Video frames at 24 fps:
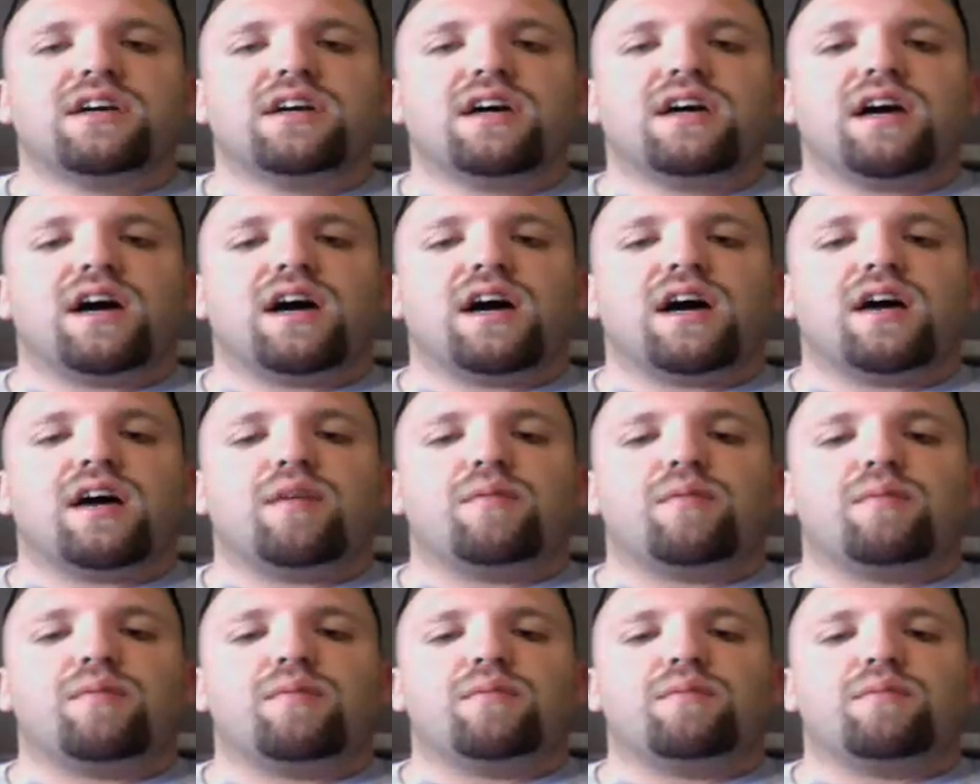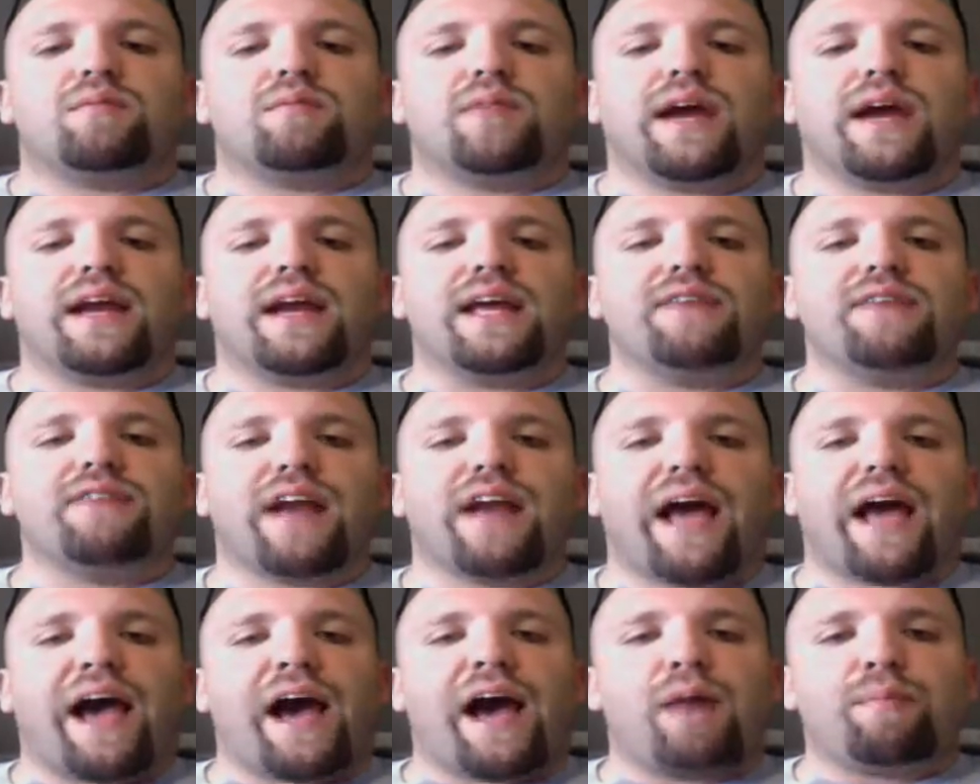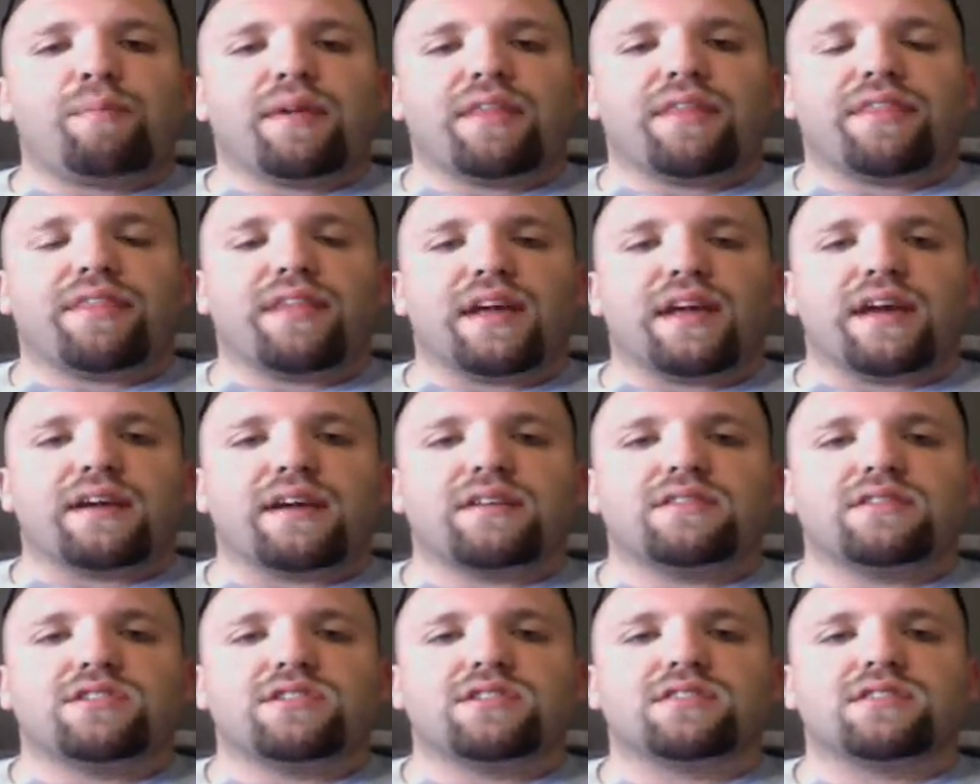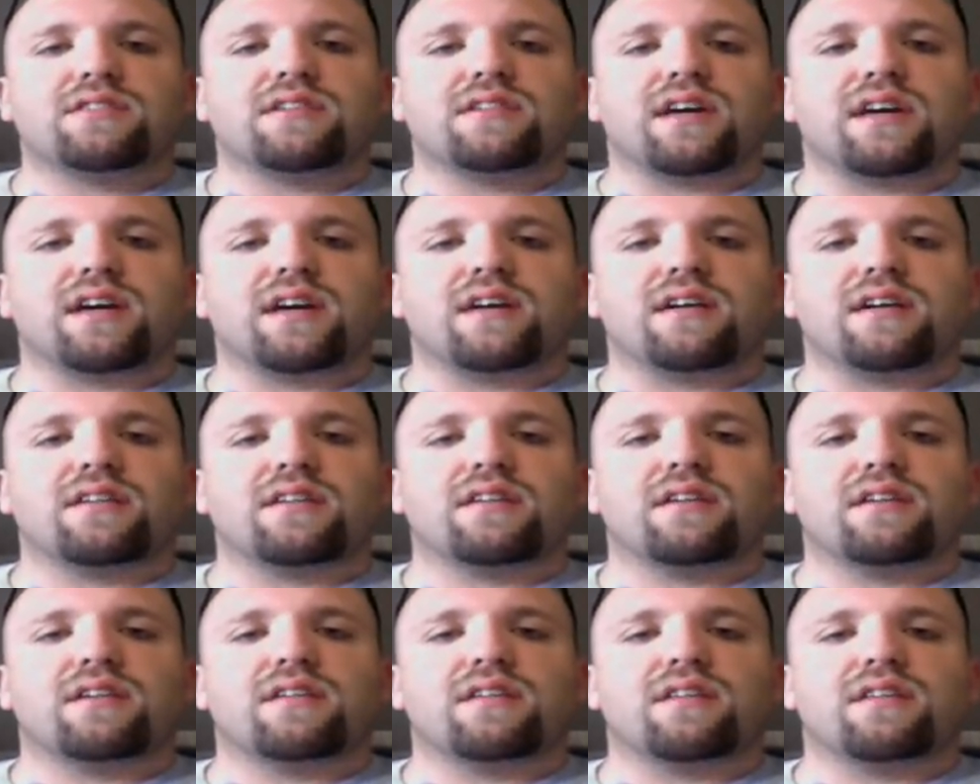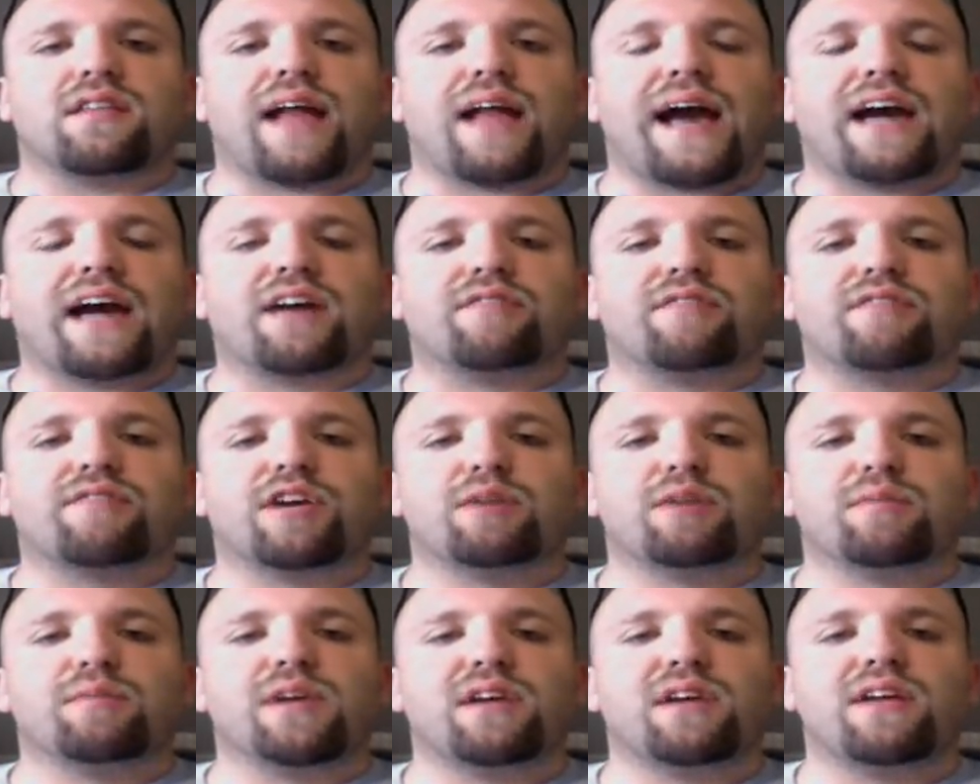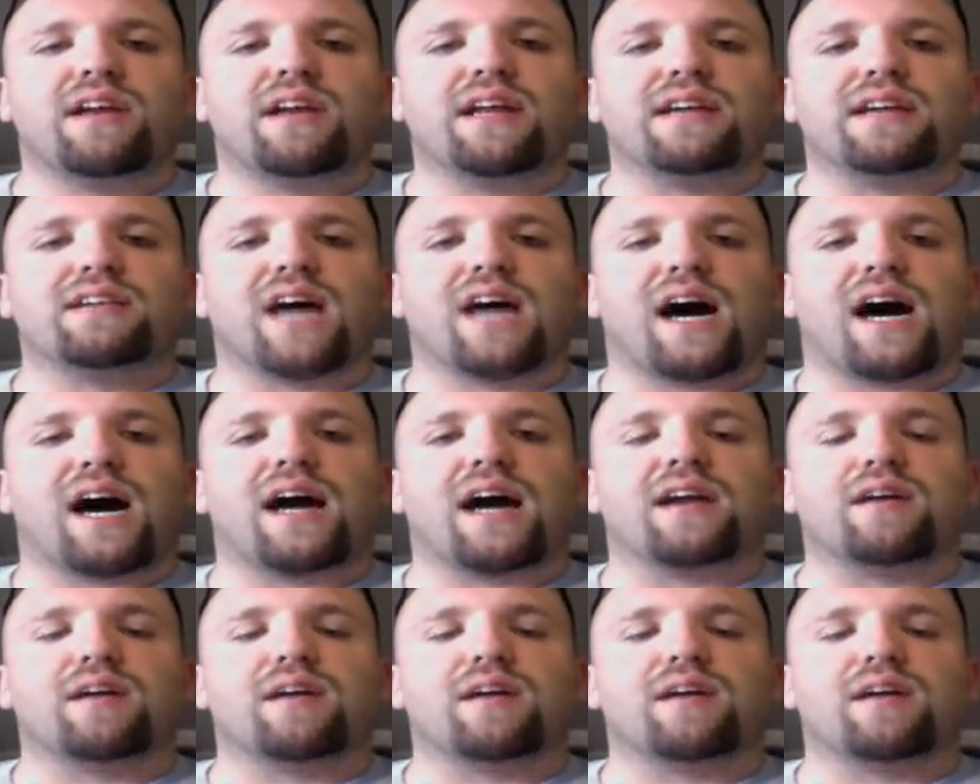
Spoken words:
um, and even apathy, just a lack of community tie.